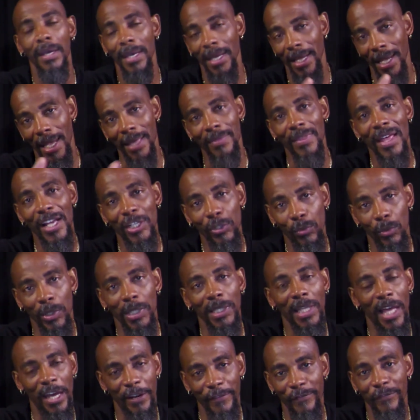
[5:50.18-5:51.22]
And that's what a
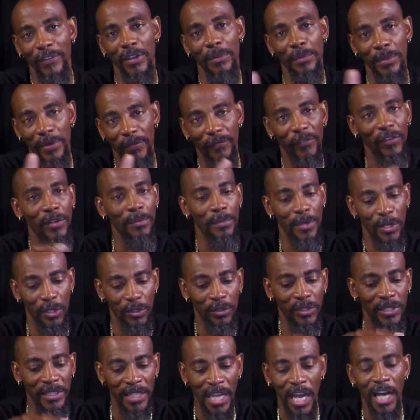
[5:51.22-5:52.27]
lot of
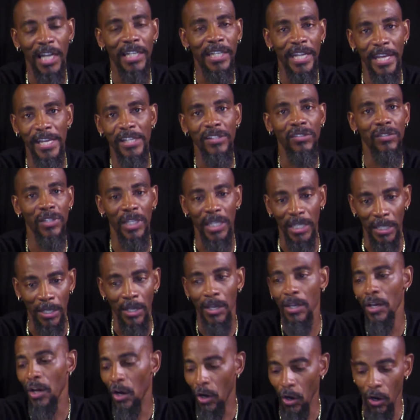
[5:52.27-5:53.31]
females nowadays think.
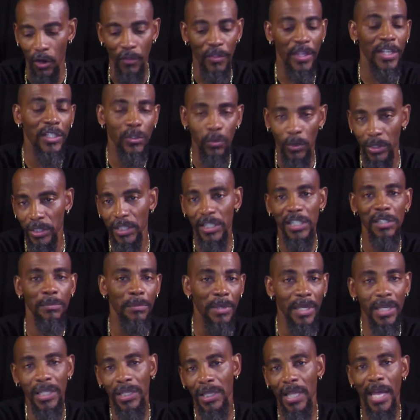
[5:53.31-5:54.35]
Oh, that's what these
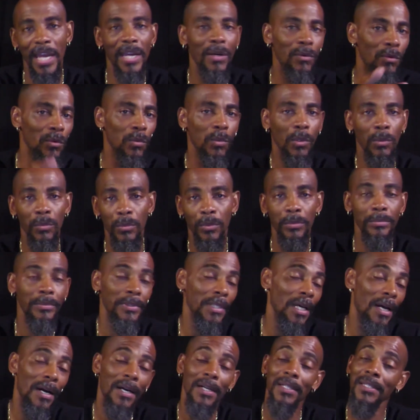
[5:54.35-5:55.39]
men like.
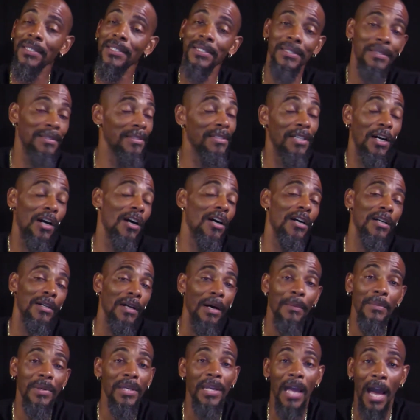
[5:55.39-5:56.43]
No. I
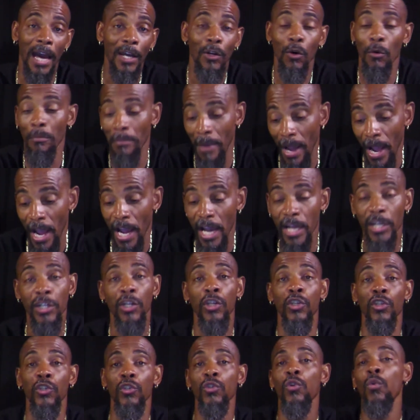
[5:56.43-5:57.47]
mean, I don't mind
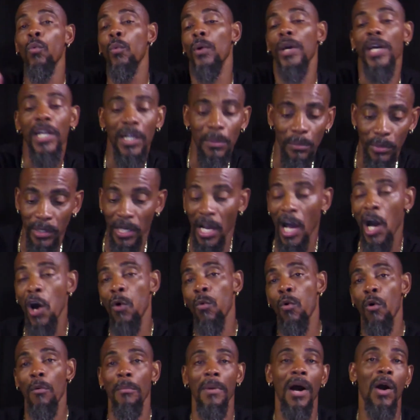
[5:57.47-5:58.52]
you wearing them, but I don't
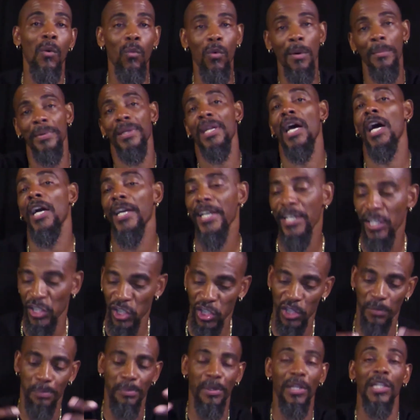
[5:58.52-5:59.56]
want my woman out here
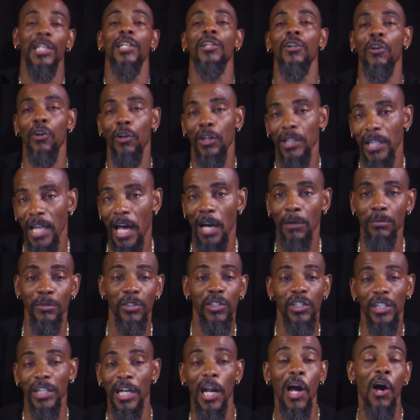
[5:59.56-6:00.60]
spilling all out and
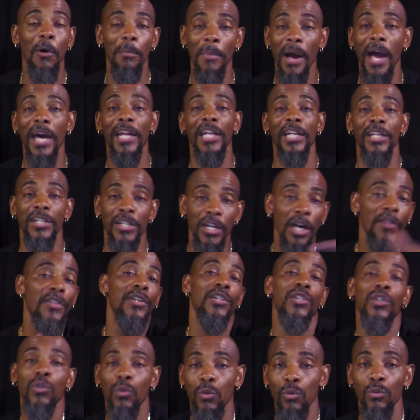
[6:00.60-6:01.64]
shit. I don't mind another
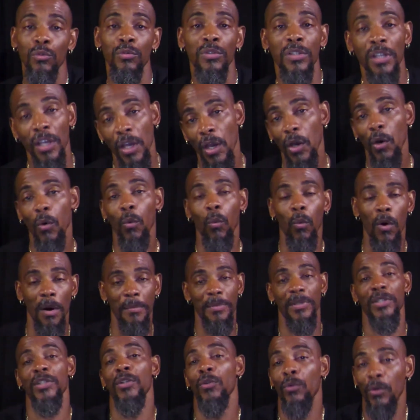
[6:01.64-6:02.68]
dude's
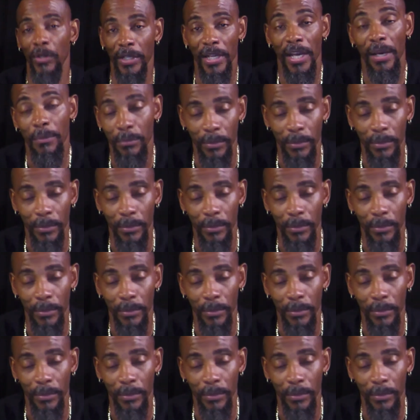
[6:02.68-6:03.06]
woman doing that,